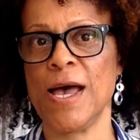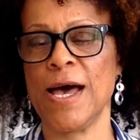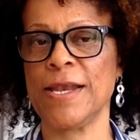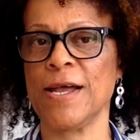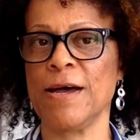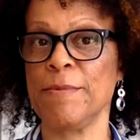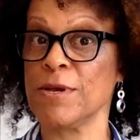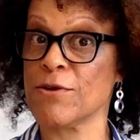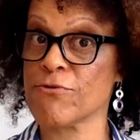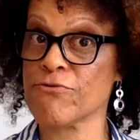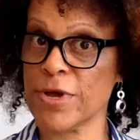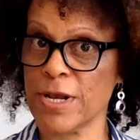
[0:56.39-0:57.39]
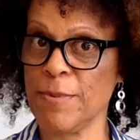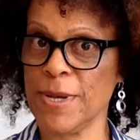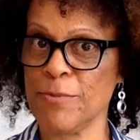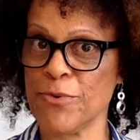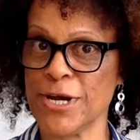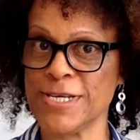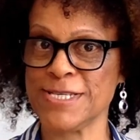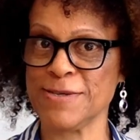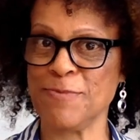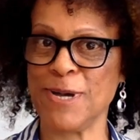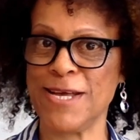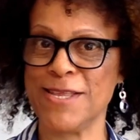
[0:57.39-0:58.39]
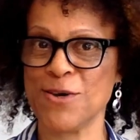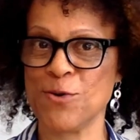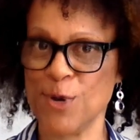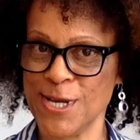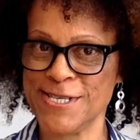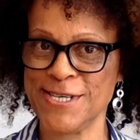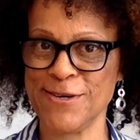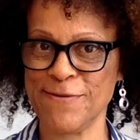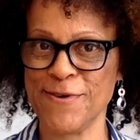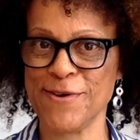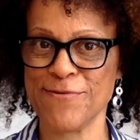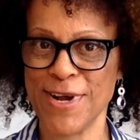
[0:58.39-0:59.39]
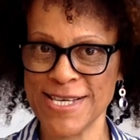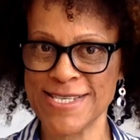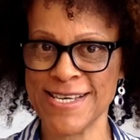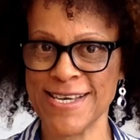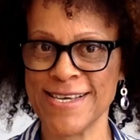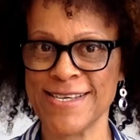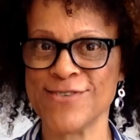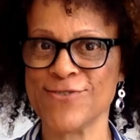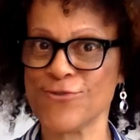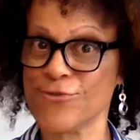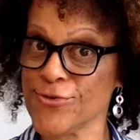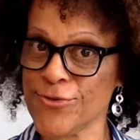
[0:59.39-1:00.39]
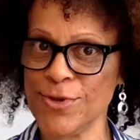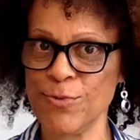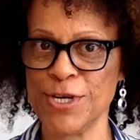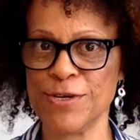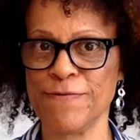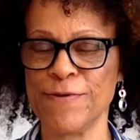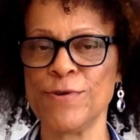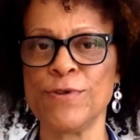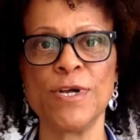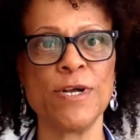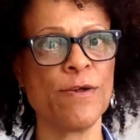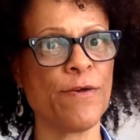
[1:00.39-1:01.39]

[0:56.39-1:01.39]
and I'm incredibly impressed by the quality of her writing. It's truly wonderful.